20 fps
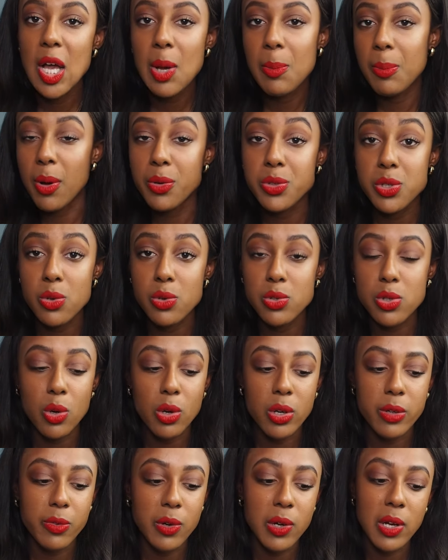bottles
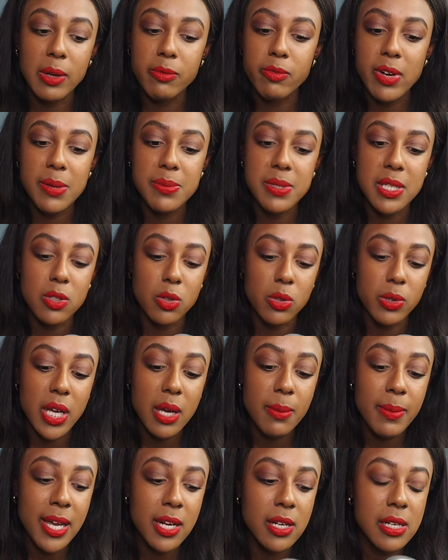olive oil and rapeseed oil
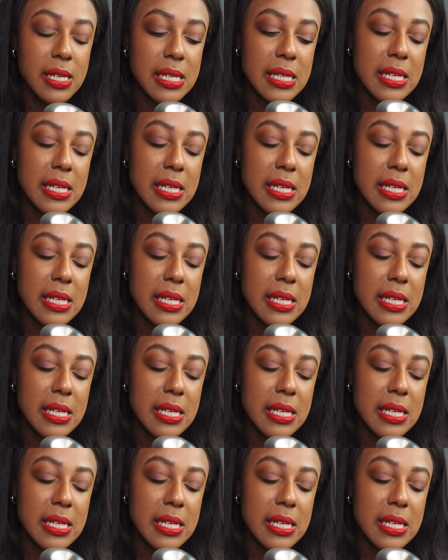come in.